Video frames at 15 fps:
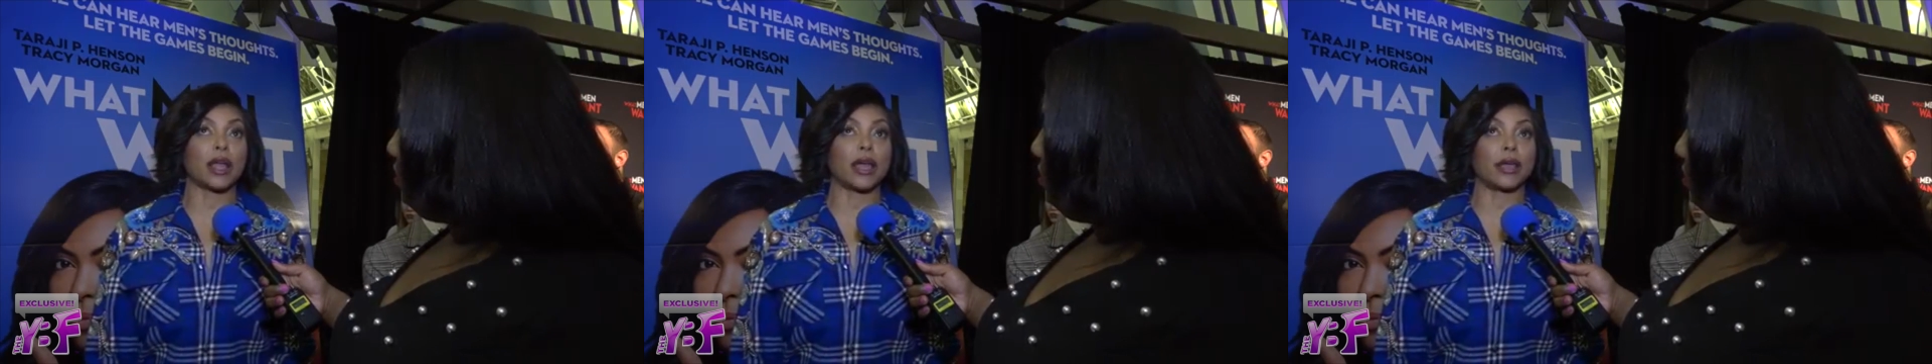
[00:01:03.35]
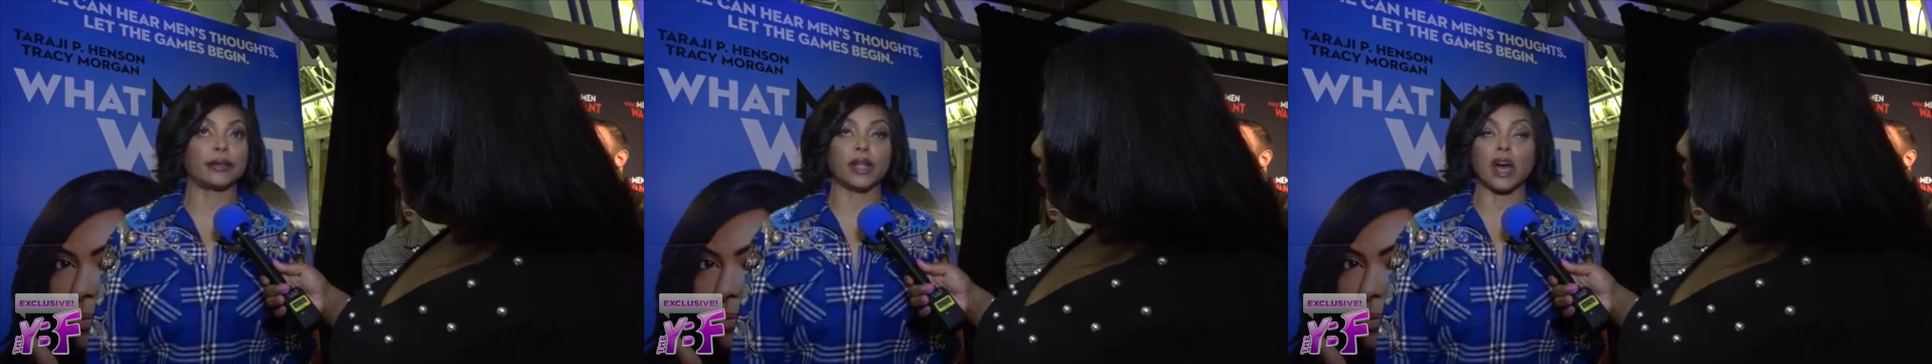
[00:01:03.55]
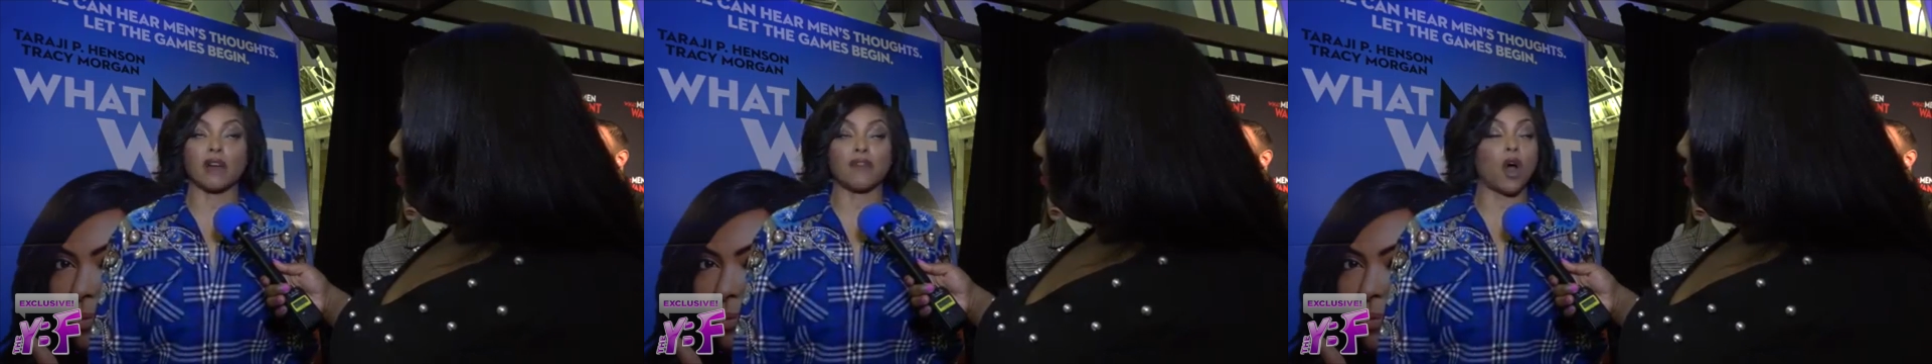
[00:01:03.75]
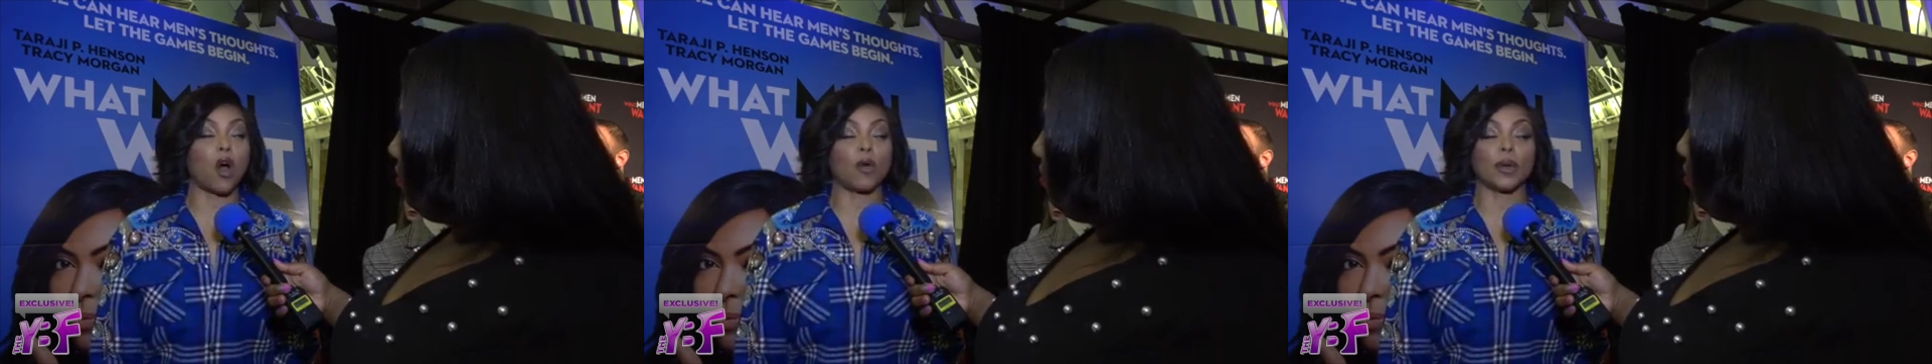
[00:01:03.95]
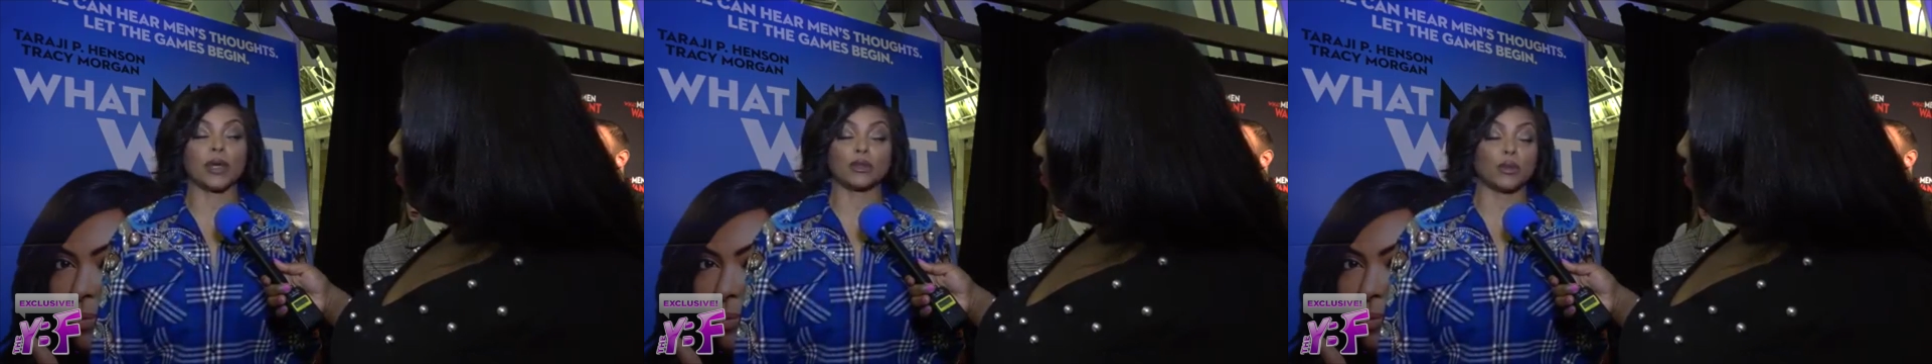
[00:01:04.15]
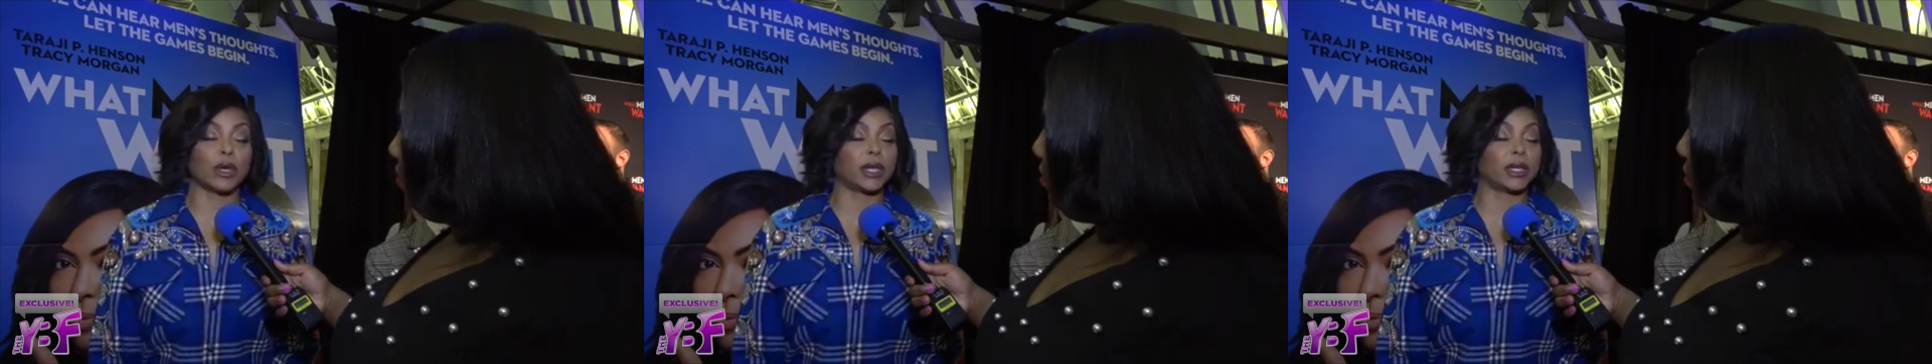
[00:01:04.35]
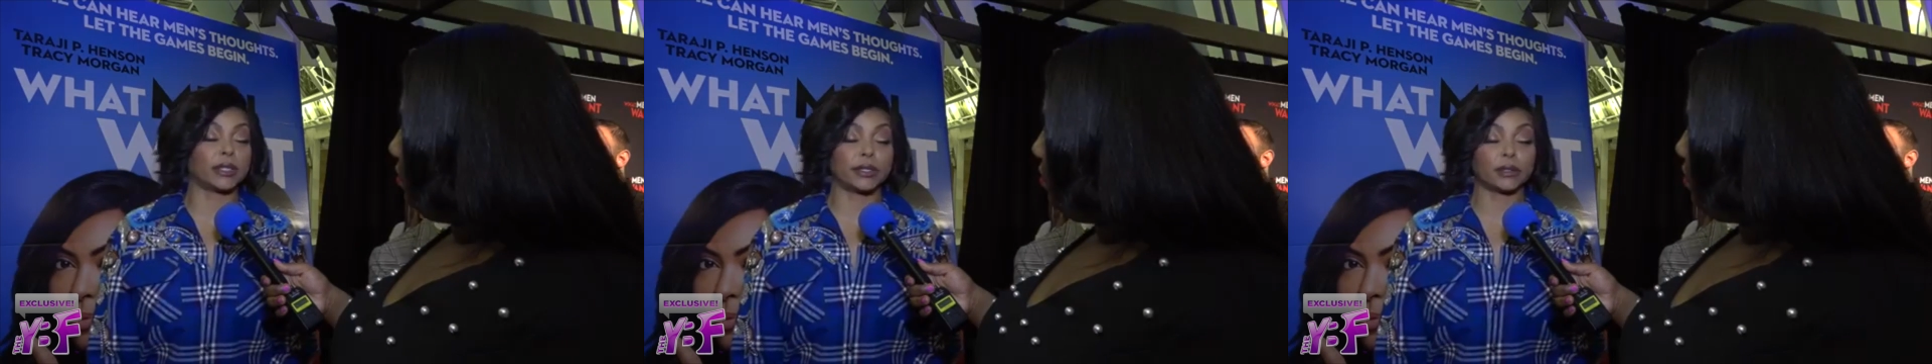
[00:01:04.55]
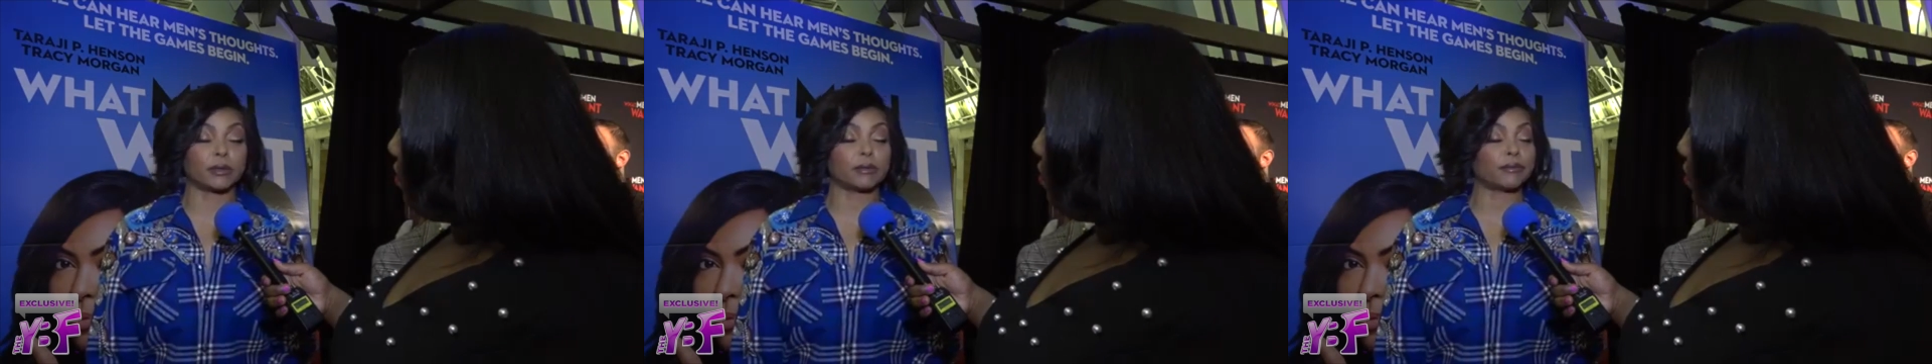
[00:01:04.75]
and love always wins,